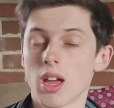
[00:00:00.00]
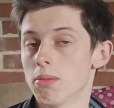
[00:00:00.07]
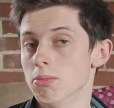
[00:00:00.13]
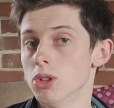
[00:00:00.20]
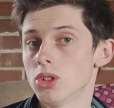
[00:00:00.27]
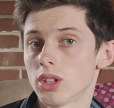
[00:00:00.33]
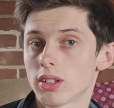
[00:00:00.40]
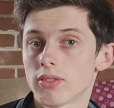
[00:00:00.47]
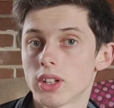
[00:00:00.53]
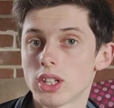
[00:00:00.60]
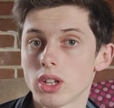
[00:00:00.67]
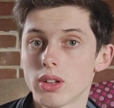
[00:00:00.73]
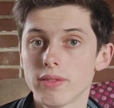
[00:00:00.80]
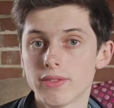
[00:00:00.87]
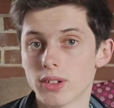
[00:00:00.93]
a music
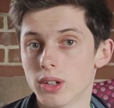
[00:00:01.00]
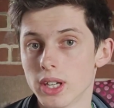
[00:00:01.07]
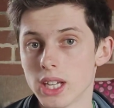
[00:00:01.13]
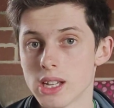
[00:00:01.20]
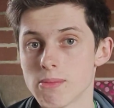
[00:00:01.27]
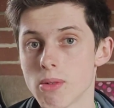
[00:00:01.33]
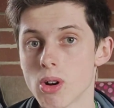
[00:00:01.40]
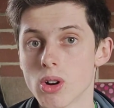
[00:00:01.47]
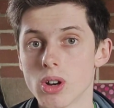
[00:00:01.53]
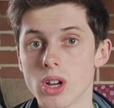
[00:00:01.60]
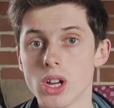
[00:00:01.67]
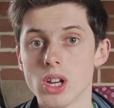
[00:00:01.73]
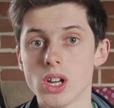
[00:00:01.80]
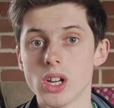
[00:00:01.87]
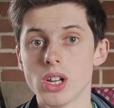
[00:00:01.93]
video for him or
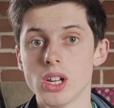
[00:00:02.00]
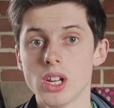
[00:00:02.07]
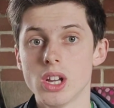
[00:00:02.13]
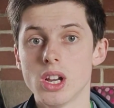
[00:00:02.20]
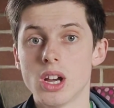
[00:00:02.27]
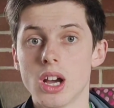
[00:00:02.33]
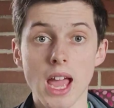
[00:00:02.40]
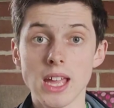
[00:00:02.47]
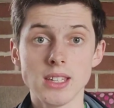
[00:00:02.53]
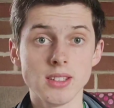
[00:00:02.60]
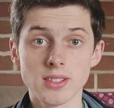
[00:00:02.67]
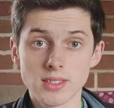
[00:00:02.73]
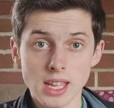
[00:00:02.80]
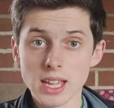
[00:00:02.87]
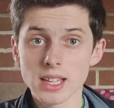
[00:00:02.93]
her,
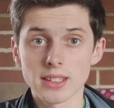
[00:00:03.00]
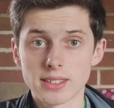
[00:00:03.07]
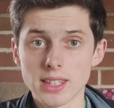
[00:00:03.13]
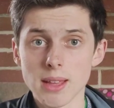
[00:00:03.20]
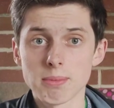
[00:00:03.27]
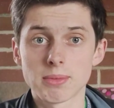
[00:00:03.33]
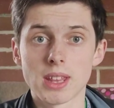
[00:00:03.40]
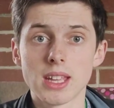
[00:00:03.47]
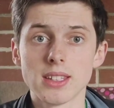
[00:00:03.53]
and they accept.